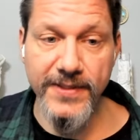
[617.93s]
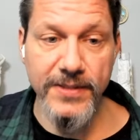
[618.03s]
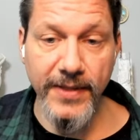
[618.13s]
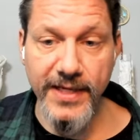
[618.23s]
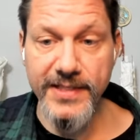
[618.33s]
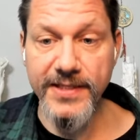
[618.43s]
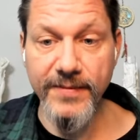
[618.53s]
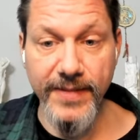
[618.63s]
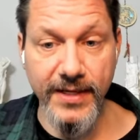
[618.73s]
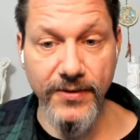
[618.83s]
planetary
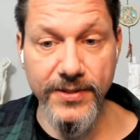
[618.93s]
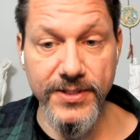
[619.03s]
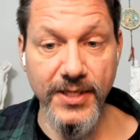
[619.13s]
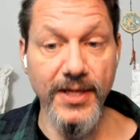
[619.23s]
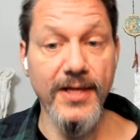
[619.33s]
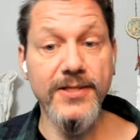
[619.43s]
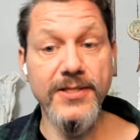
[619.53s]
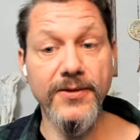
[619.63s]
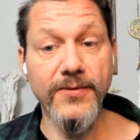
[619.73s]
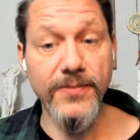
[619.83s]
powers.
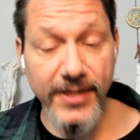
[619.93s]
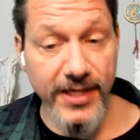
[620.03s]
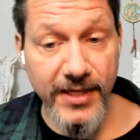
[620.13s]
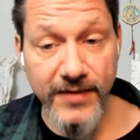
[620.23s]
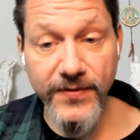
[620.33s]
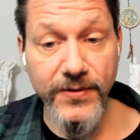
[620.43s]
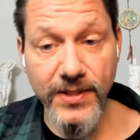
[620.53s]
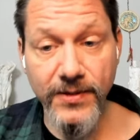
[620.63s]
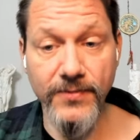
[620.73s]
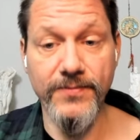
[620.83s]
So if you
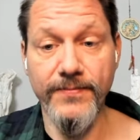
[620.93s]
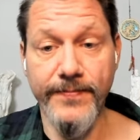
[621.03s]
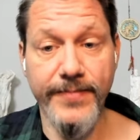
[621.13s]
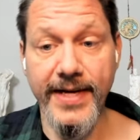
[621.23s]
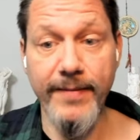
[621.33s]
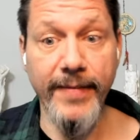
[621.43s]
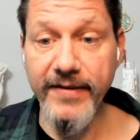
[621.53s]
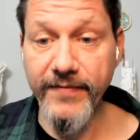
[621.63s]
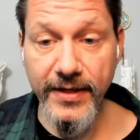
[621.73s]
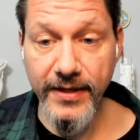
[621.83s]
don't buy my
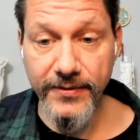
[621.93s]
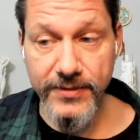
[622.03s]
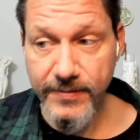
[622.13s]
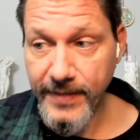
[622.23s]
videos,